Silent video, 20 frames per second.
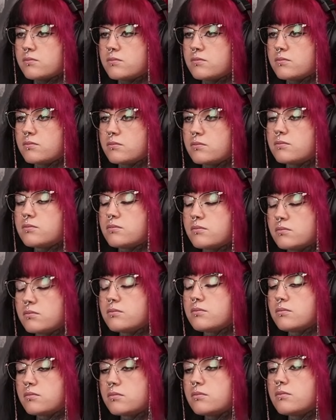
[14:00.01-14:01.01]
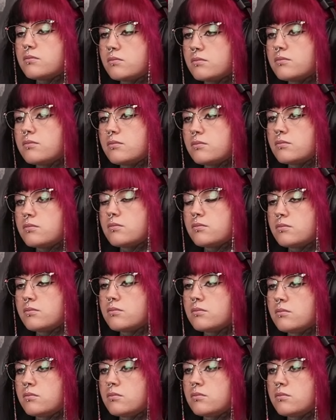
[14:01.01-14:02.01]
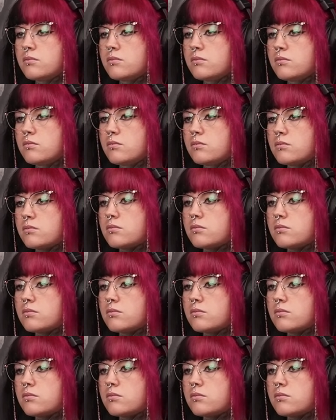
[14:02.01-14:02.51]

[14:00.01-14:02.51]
(not speaking)